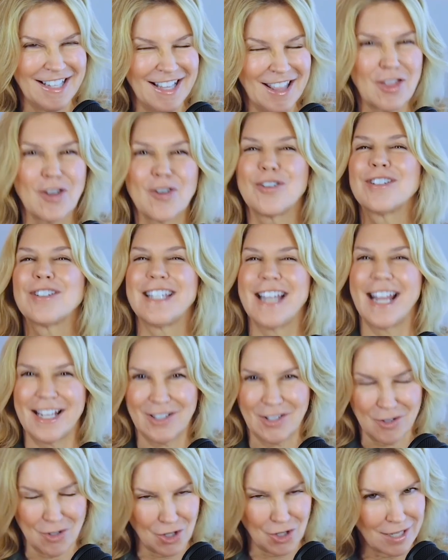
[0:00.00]

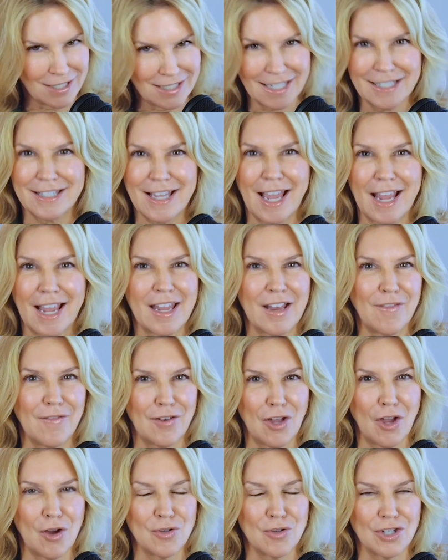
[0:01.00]
Thursdays, just executive
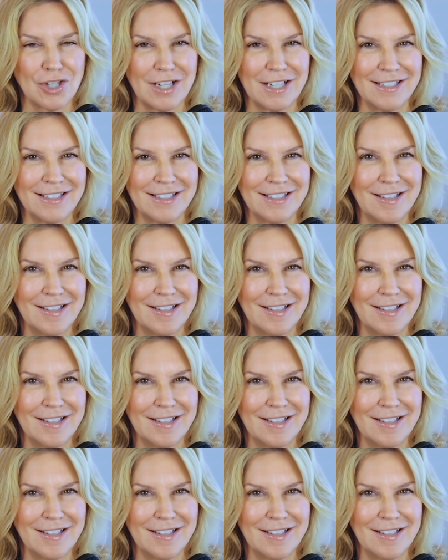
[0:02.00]
coaching.